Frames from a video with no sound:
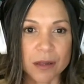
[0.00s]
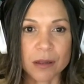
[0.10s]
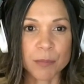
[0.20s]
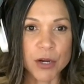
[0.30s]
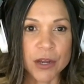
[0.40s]

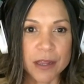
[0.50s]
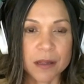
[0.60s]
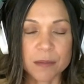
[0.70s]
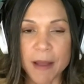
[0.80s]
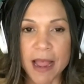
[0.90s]

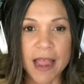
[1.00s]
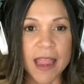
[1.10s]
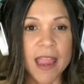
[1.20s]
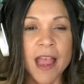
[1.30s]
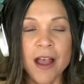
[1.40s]
experienced
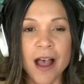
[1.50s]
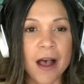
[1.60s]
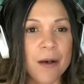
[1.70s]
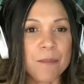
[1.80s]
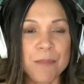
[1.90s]
by uh,